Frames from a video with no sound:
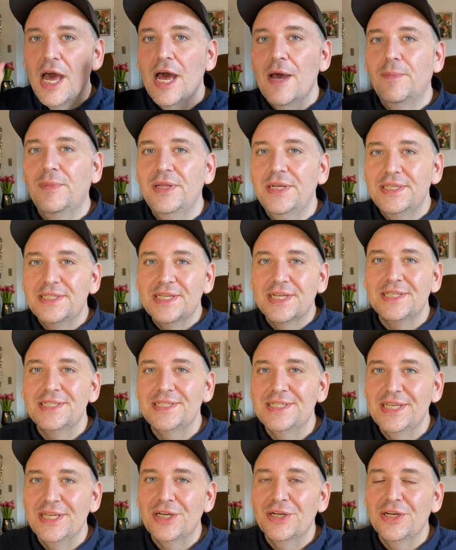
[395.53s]
Please
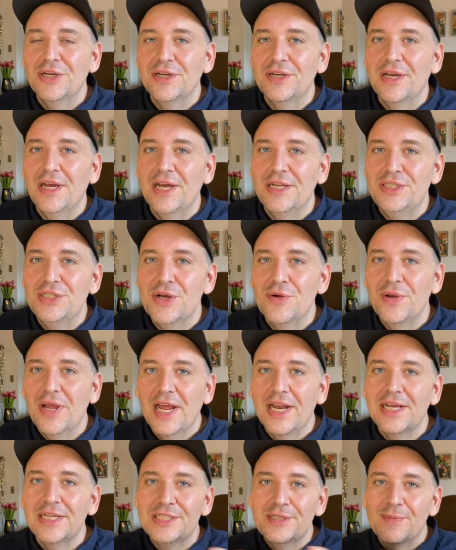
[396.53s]
consider
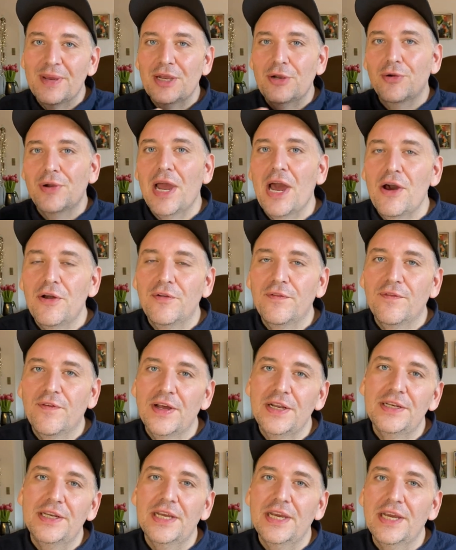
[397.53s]
donating to my
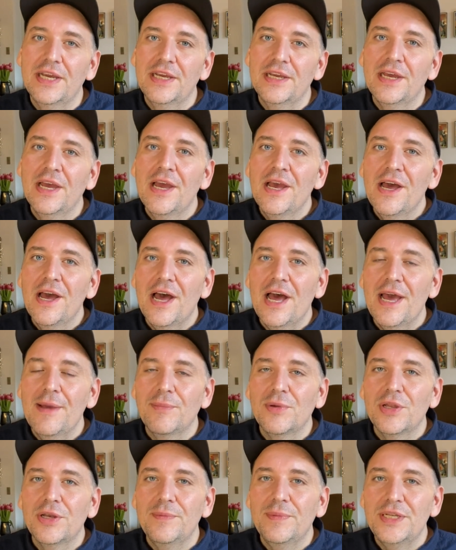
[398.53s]
crowdfunding. I'm
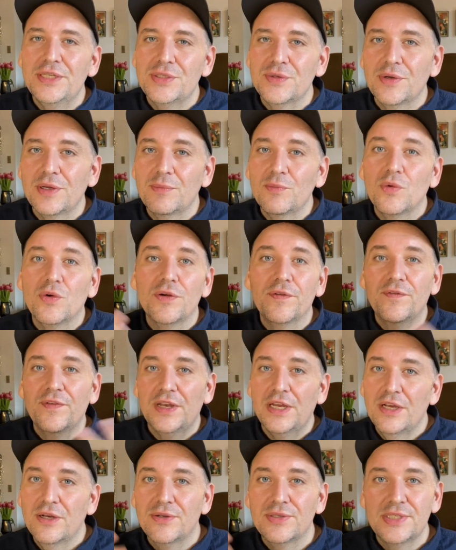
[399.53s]
gonna be doing more
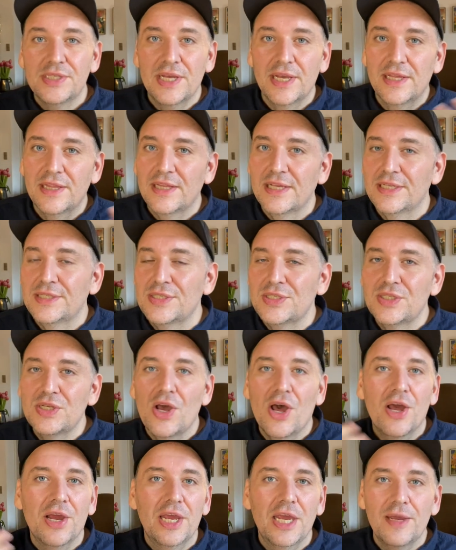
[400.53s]
videos like this,
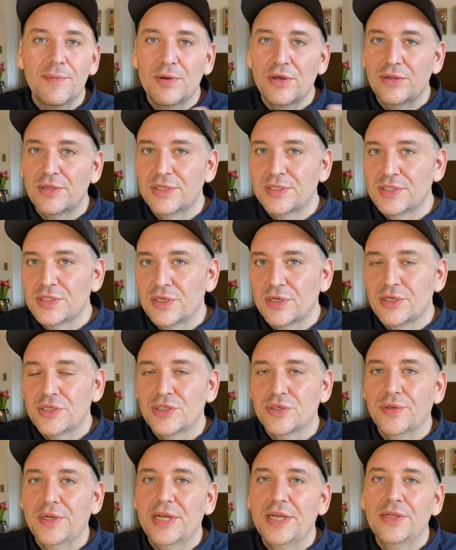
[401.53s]
talking about the
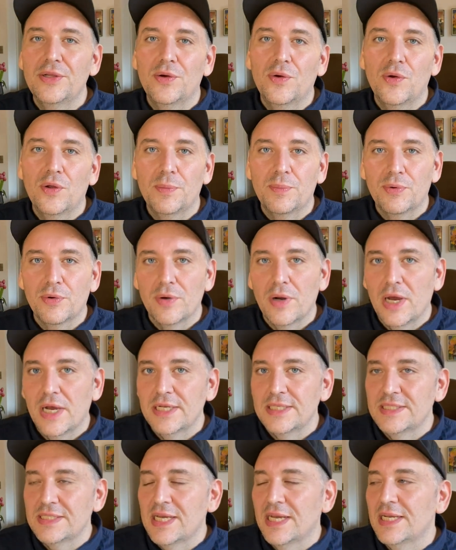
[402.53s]
surgery and the whole
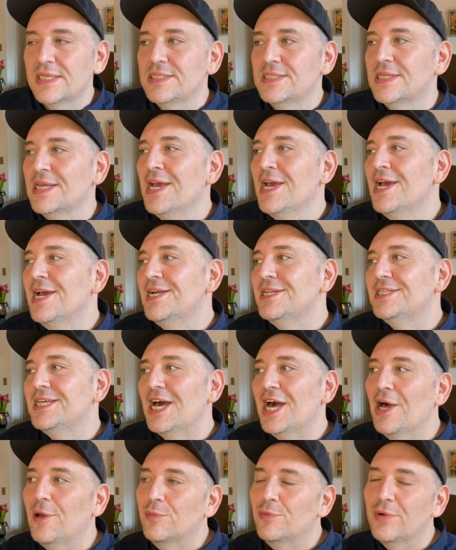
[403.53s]
process to
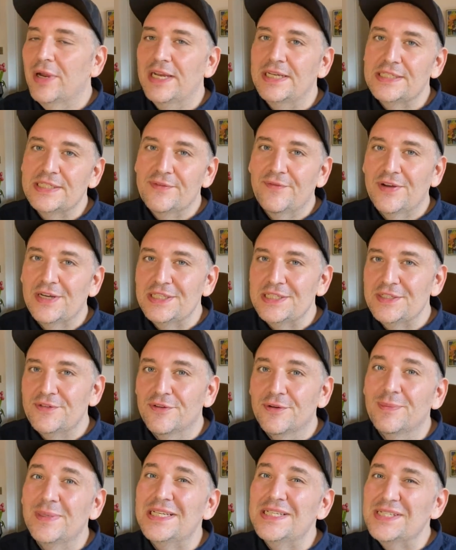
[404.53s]
help raise funds
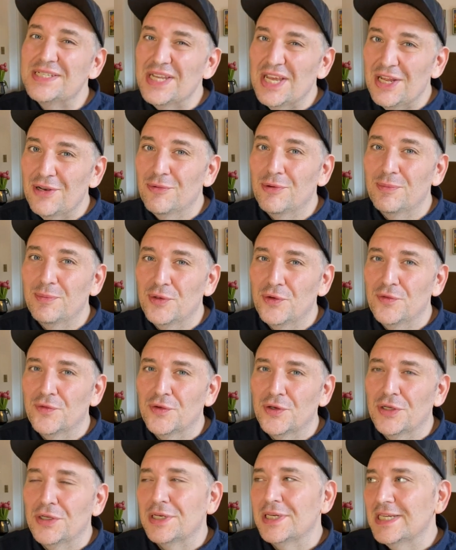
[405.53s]
for my skin
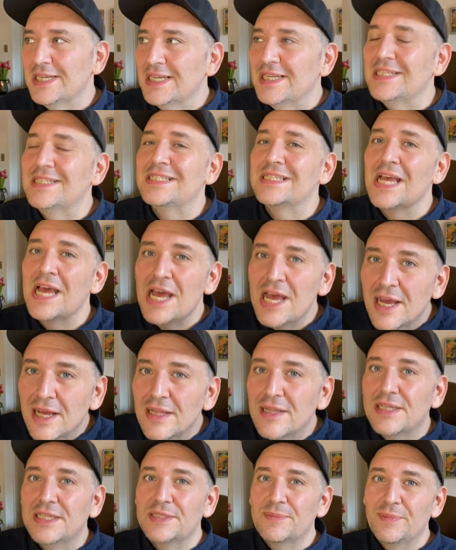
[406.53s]
removal, because
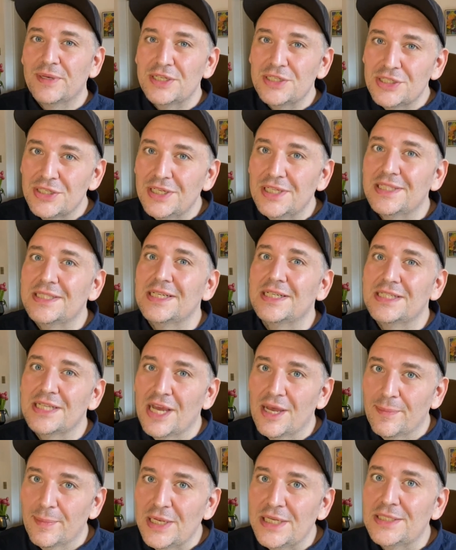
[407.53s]
this bitch needs a
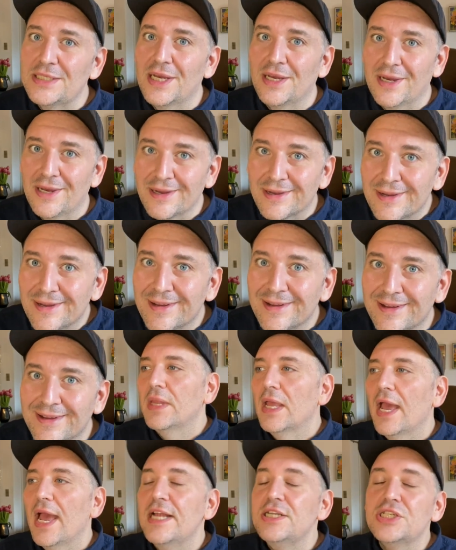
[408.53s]
tummy tuck.
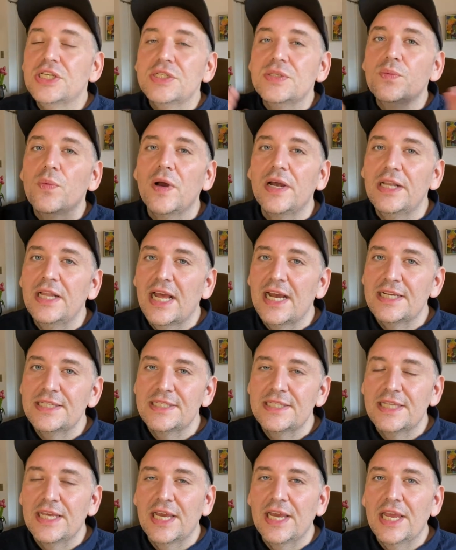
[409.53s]
And just one
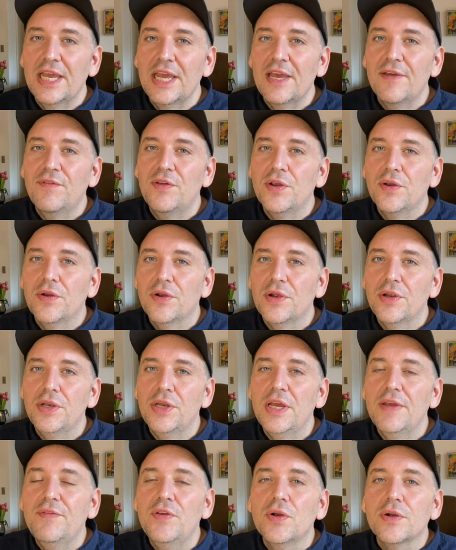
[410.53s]
last thing, if
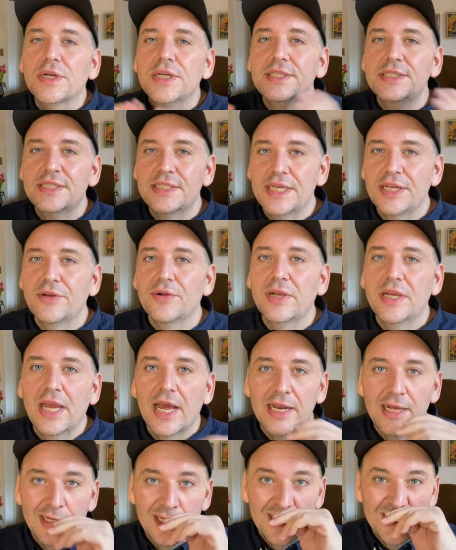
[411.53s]
you're considering
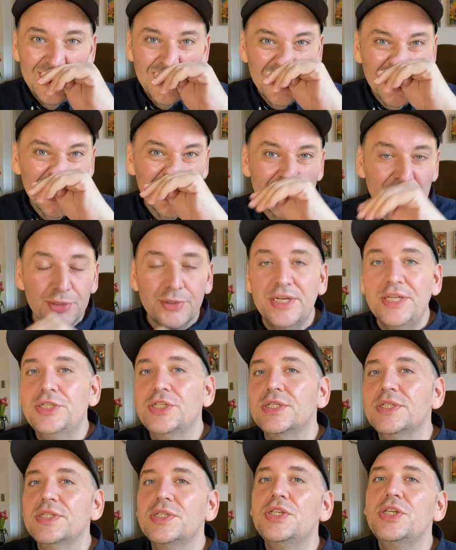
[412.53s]
getting this surgery,
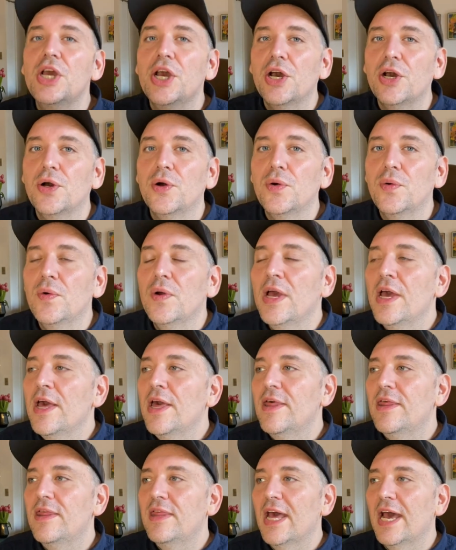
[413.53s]
just know
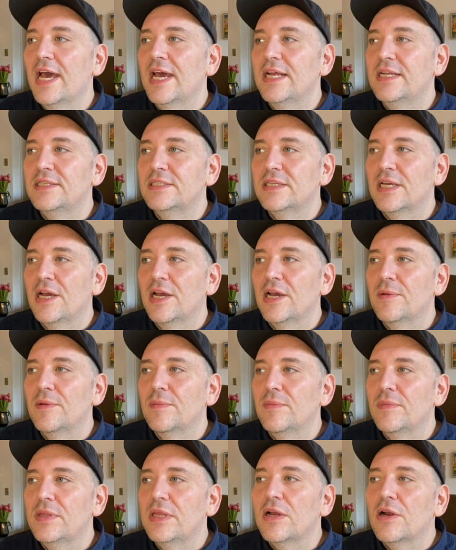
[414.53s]
that
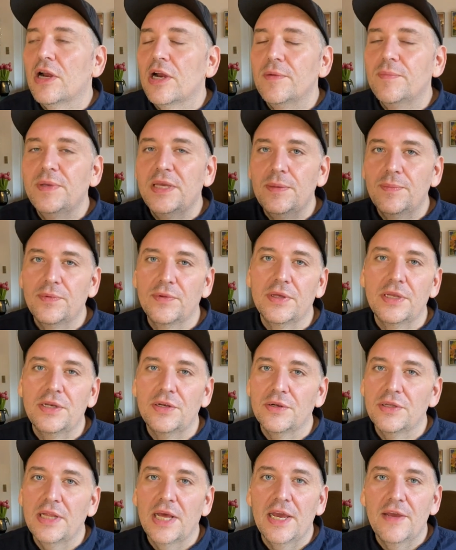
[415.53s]
there are people in
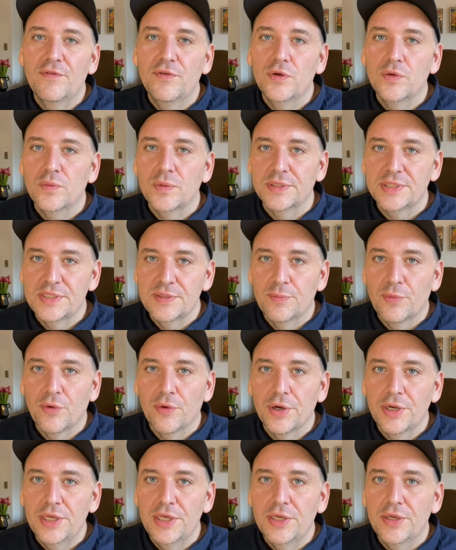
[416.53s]
your life who will
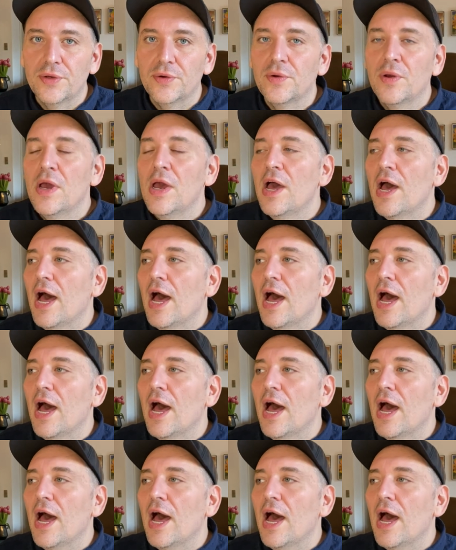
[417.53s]
support you.